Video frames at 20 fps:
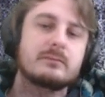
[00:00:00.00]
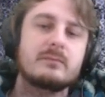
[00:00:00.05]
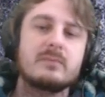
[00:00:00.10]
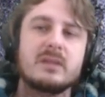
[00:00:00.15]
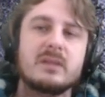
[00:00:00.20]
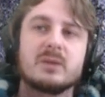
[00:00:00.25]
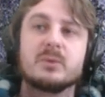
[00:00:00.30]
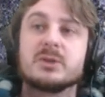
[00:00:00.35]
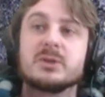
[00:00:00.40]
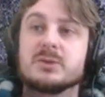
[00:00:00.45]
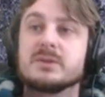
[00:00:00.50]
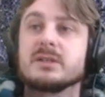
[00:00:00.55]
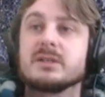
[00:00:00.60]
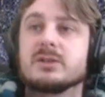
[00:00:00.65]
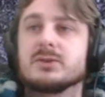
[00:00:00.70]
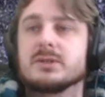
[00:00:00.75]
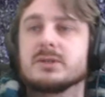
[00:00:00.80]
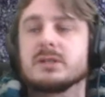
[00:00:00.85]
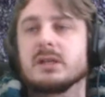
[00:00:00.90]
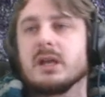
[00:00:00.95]
Which was
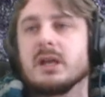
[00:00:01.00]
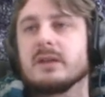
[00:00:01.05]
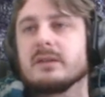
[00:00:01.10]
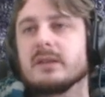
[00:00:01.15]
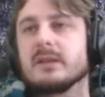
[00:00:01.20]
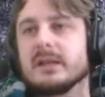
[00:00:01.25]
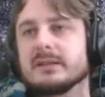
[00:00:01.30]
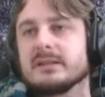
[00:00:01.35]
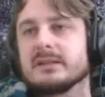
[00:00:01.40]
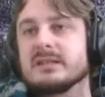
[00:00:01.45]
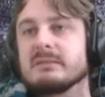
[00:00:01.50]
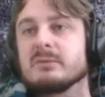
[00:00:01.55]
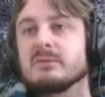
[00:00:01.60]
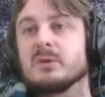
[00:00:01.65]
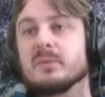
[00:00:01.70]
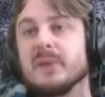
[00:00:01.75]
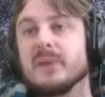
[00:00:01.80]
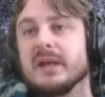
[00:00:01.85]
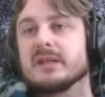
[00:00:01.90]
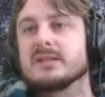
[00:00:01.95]
interesting. And then like the demon
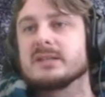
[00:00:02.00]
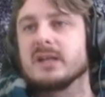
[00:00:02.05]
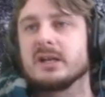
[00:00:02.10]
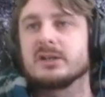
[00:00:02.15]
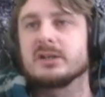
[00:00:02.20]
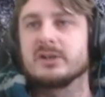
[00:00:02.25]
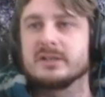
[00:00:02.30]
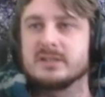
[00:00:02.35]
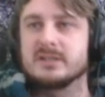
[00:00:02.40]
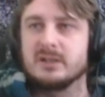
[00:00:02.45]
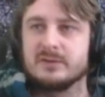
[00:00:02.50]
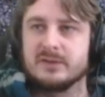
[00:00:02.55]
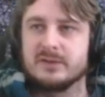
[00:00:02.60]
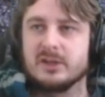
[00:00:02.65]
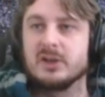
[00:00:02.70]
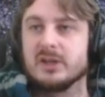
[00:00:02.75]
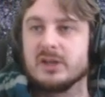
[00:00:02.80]
would paint a target on itself and go,